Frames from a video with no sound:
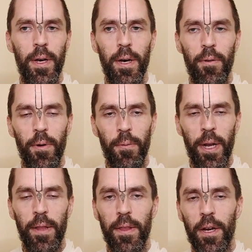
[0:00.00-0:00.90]
we
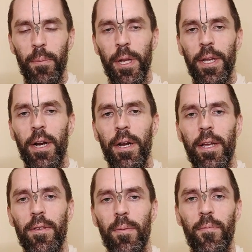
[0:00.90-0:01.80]
went in the commentary,
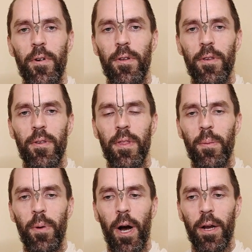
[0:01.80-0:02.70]
some verses in the
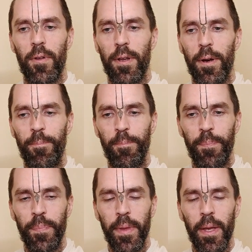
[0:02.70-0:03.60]
Bhagavatam,
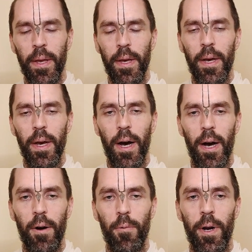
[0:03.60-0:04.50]

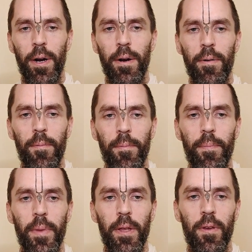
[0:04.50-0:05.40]
where
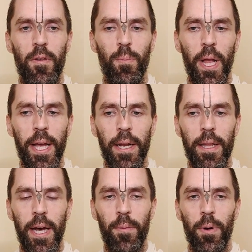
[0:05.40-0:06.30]
it's explained
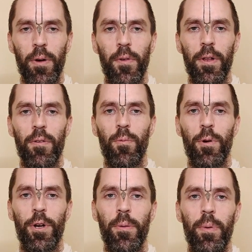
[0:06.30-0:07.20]
that Bhagavan's
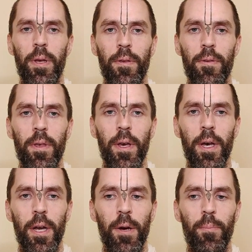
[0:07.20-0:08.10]
worship is
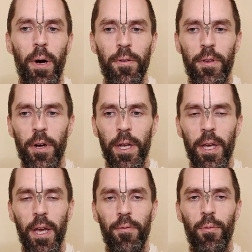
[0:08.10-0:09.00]
compulsory
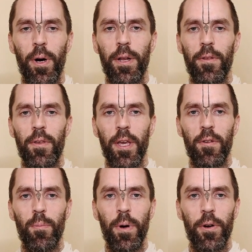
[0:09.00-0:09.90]
if one seeks
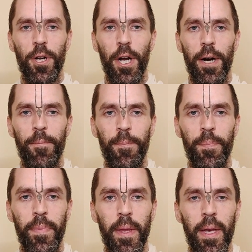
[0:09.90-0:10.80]
moksha,
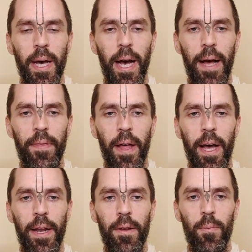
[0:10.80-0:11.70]
and
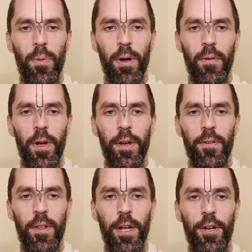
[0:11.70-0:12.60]
that Bhagavan is
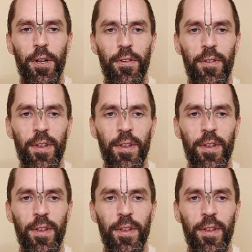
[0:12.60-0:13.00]
not just